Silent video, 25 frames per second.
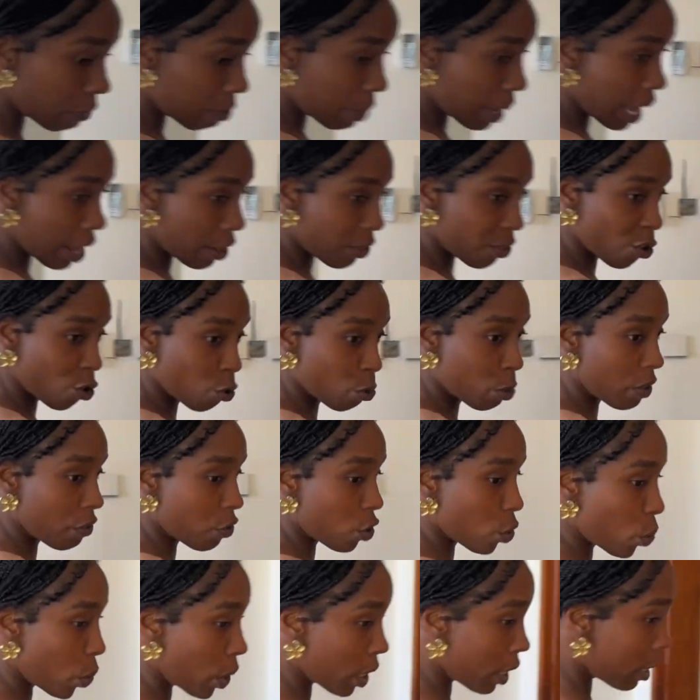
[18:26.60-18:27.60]
bathroom if
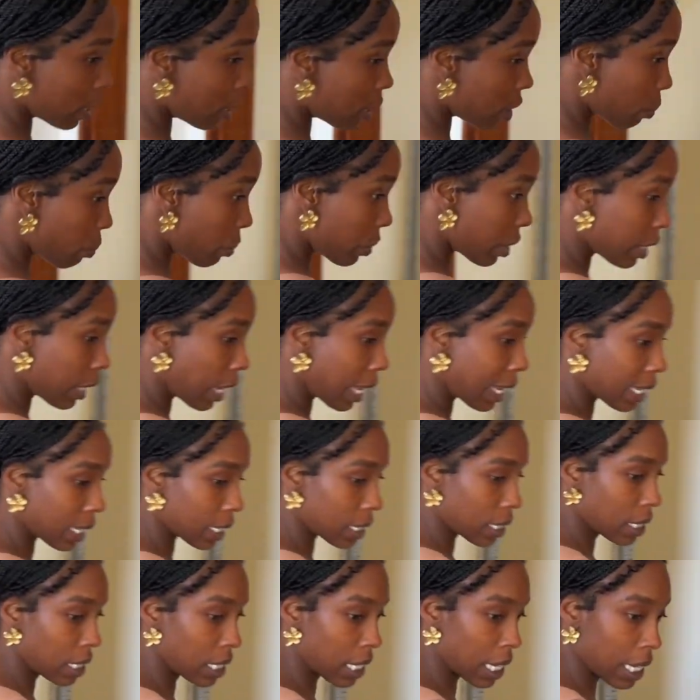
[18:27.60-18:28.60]
you wanted to put like a
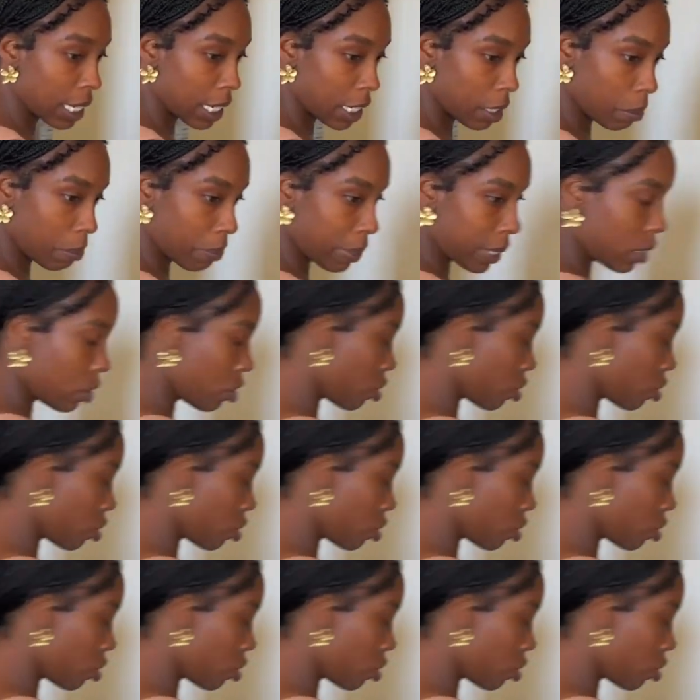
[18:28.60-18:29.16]
seating bench